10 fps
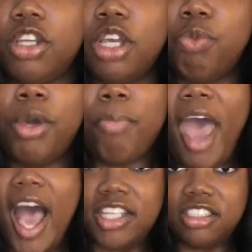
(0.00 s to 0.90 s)
it went
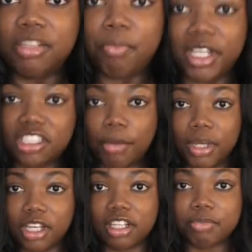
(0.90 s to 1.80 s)
past my
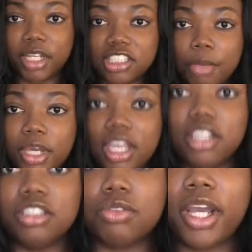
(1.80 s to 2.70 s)
stomach. My stomach
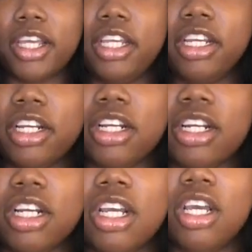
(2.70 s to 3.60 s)
ends right
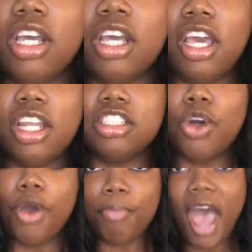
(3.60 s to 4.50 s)
here, and it's
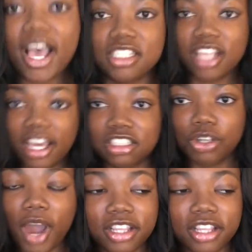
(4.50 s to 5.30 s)
going past that. So